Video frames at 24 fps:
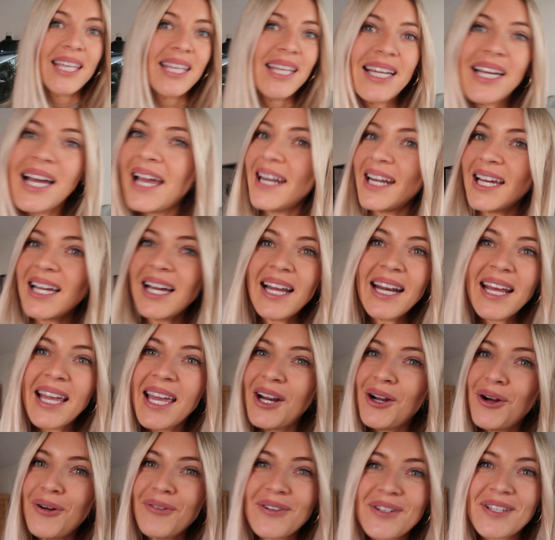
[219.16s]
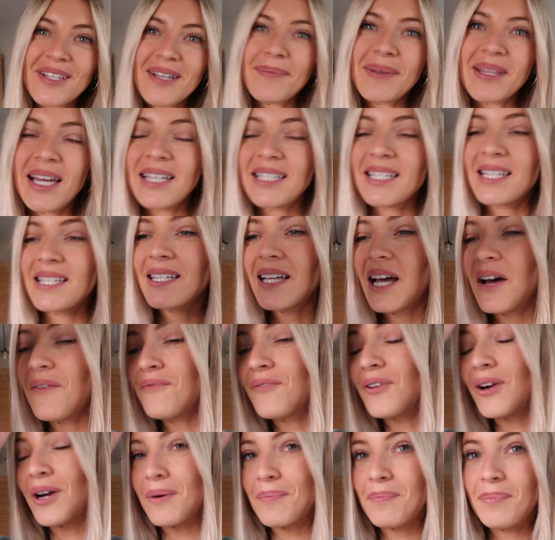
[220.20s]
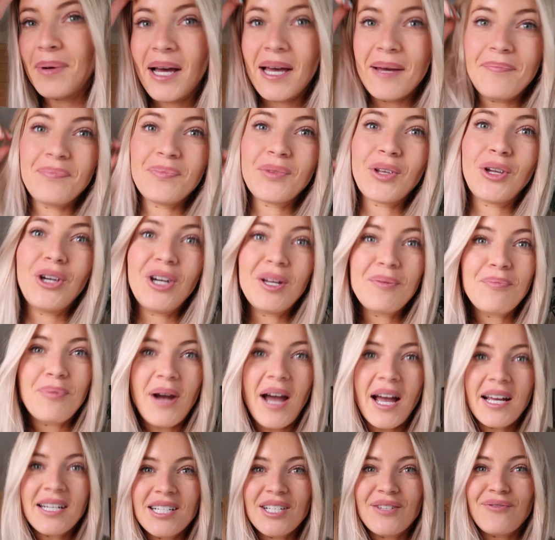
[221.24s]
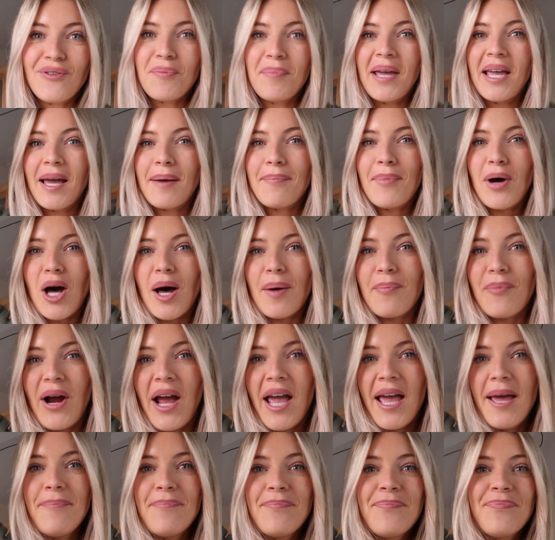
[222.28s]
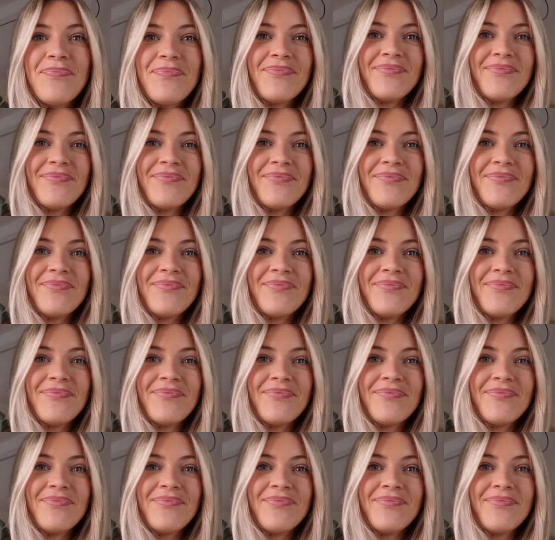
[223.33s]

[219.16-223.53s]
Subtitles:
you kinda gotta get over some of that discomfort, but good practice for being a mom, right?